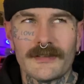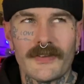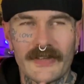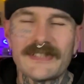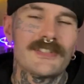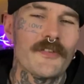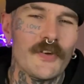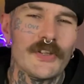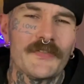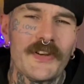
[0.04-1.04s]
This is the
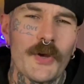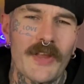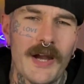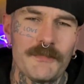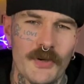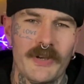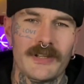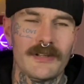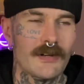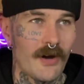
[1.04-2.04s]
first video that I'm
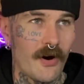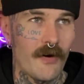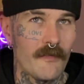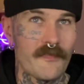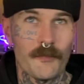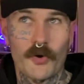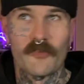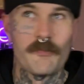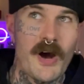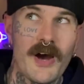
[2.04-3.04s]
doing of one
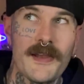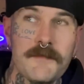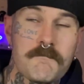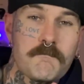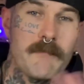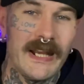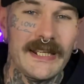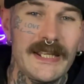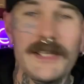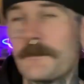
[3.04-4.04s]
of my
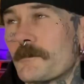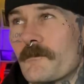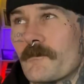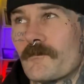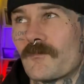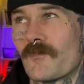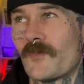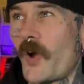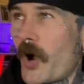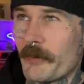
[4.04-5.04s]
many
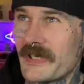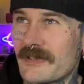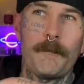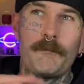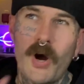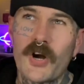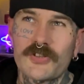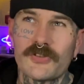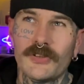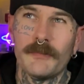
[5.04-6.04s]
hobbies,
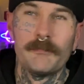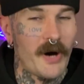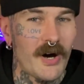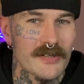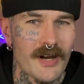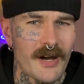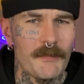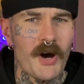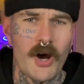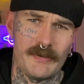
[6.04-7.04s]
partial, part-time
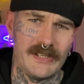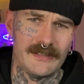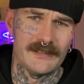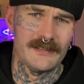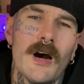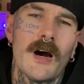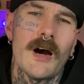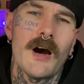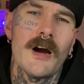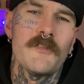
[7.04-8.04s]
hobbies.
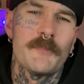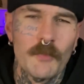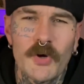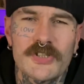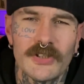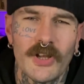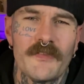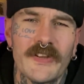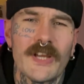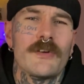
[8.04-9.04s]
I've been watching a lot of
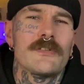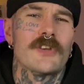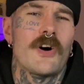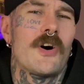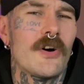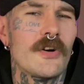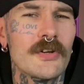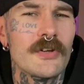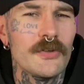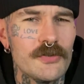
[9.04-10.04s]
videos
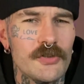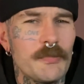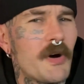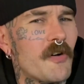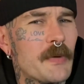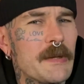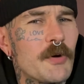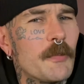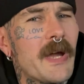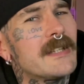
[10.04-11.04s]
on YouTube of
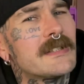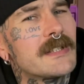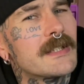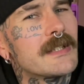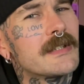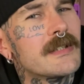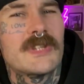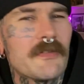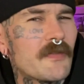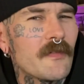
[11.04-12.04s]
people painting
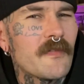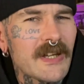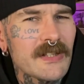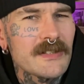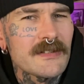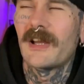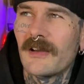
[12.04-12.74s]
different figures,